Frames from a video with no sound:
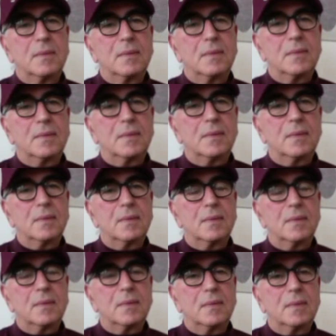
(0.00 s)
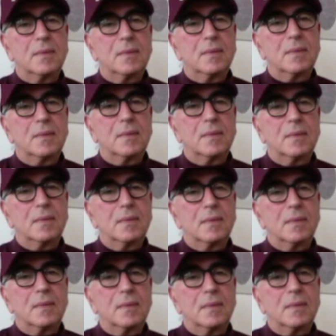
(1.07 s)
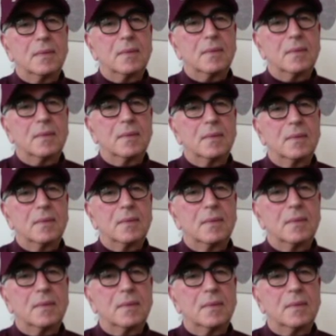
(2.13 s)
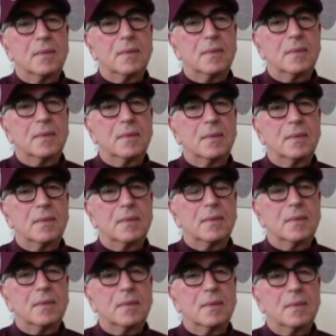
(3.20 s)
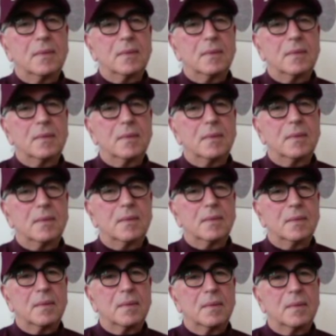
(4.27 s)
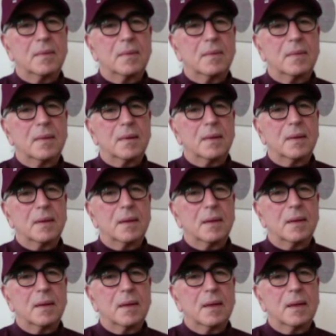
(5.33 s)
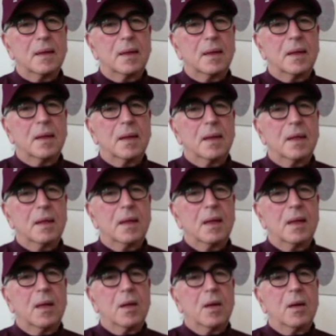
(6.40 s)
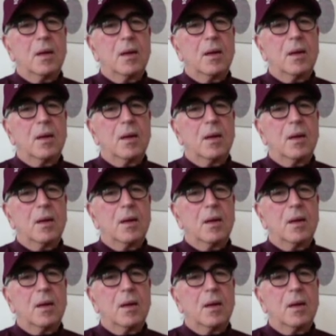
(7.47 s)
This person isn't speaking.